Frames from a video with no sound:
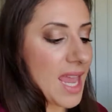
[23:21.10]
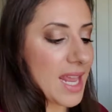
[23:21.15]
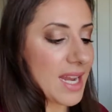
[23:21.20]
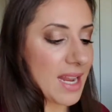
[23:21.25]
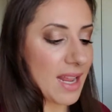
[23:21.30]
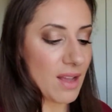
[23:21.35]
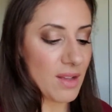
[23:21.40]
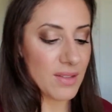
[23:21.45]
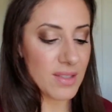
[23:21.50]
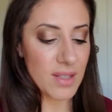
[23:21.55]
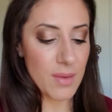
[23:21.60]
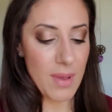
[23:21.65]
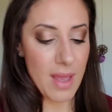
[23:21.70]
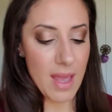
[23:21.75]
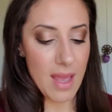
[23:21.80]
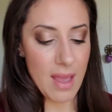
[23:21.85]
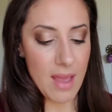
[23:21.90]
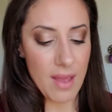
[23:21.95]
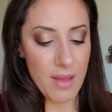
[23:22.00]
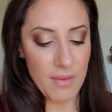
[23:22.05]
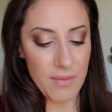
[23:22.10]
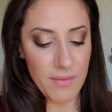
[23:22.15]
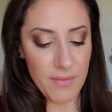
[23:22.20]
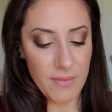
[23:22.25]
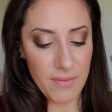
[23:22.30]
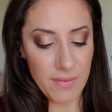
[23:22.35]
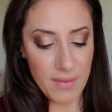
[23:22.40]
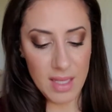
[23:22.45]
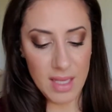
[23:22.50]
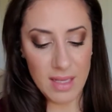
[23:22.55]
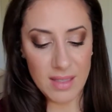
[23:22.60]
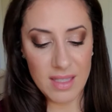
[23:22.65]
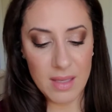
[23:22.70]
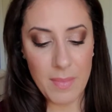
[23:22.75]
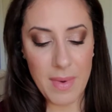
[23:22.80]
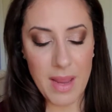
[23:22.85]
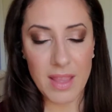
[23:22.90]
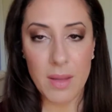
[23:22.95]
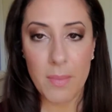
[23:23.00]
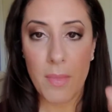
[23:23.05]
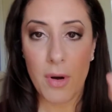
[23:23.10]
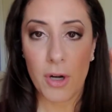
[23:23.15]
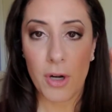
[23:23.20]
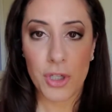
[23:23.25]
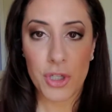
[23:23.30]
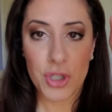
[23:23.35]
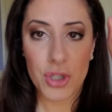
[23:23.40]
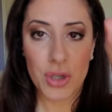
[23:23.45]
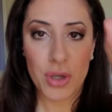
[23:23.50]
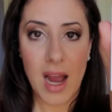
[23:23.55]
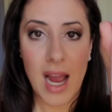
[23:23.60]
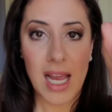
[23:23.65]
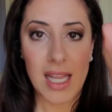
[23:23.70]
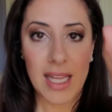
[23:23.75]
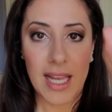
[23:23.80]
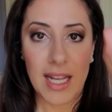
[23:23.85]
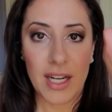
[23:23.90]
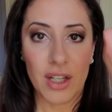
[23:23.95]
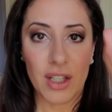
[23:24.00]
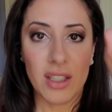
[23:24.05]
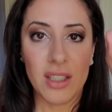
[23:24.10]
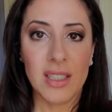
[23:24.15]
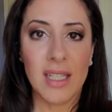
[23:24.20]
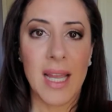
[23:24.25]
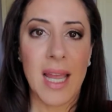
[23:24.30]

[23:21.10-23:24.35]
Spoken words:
And I also have the Samantha March highlighter.